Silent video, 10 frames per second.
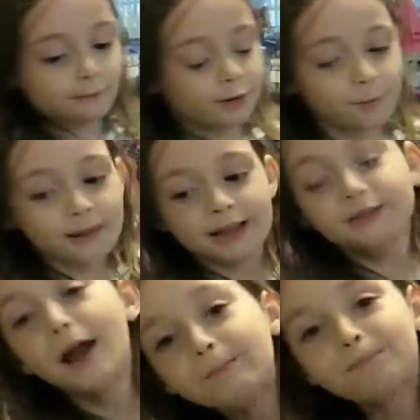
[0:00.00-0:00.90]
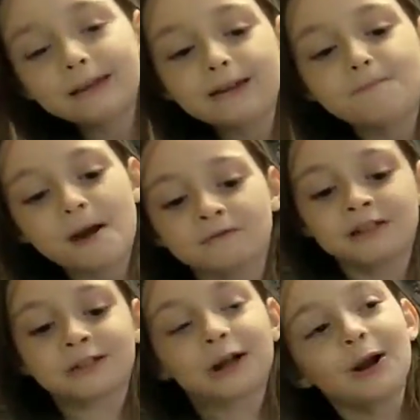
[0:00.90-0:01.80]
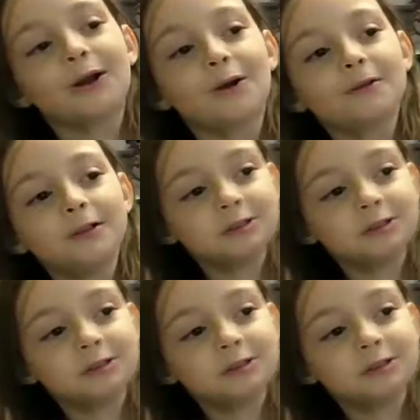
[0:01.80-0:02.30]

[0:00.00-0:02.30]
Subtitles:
We're going to make another video about this girl.